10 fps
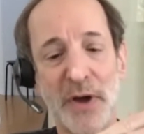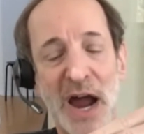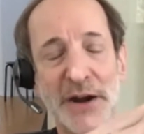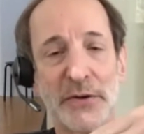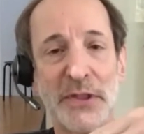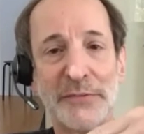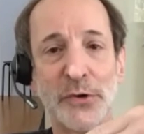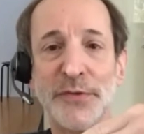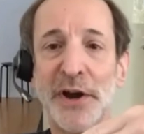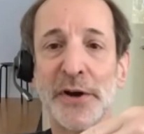higher
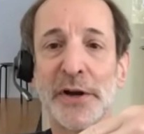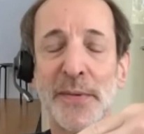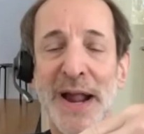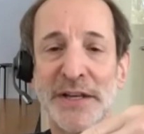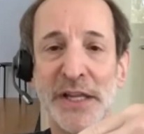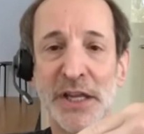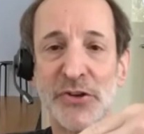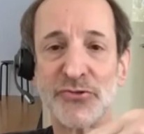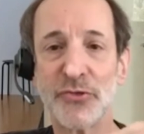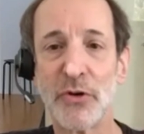level of error correcting
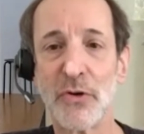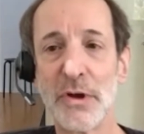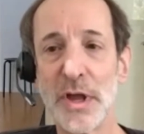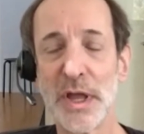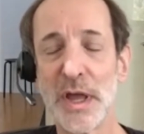control.